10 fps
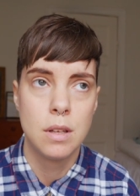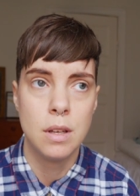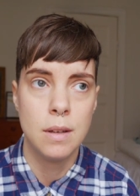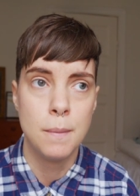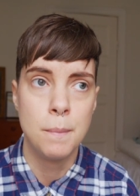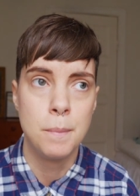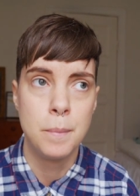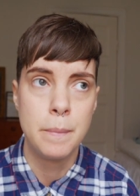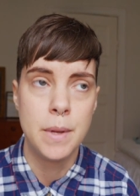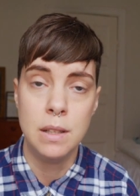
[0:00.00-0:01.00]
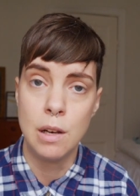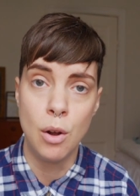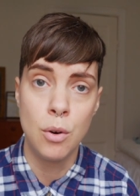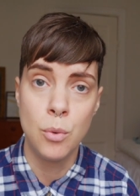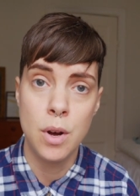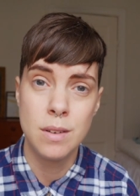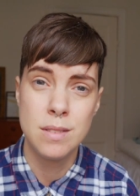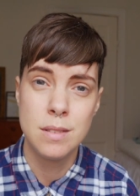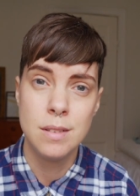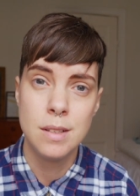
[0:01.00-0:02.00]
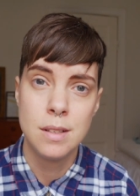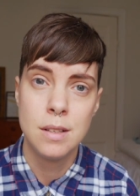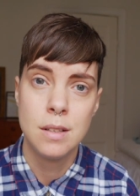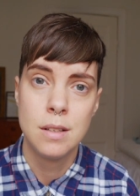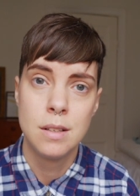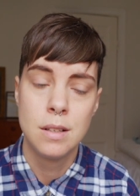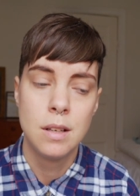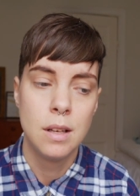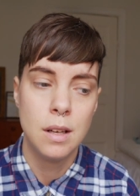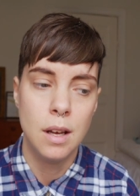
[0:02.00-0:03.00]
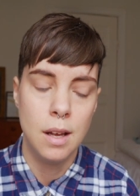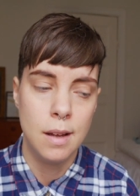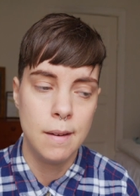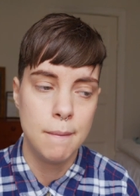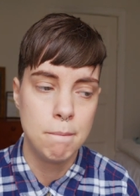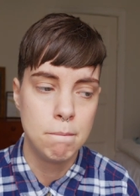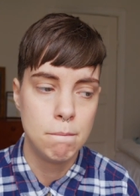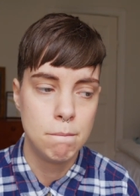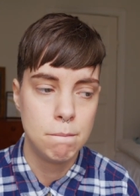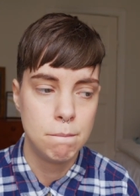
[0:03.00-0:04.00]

um, in the long run um,